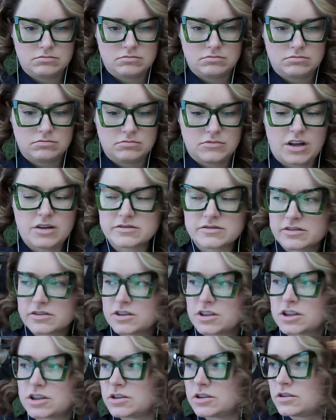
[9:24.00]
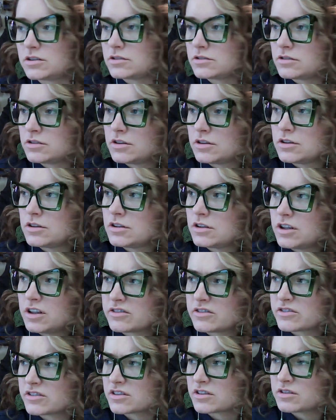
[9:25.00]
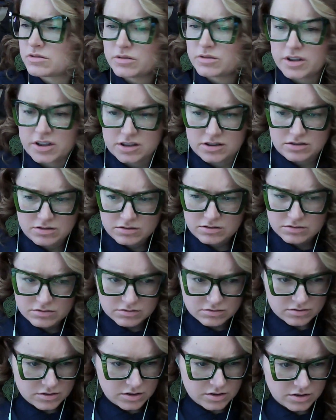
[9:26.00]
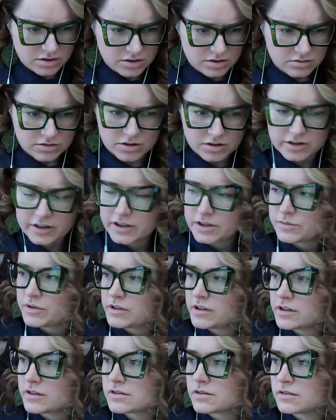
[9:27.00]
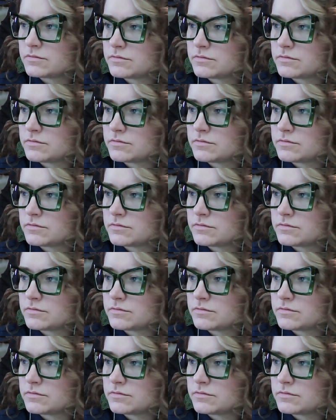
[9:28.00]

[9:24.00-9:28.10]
That was really cool, and very quick too, only what, 8 minutes?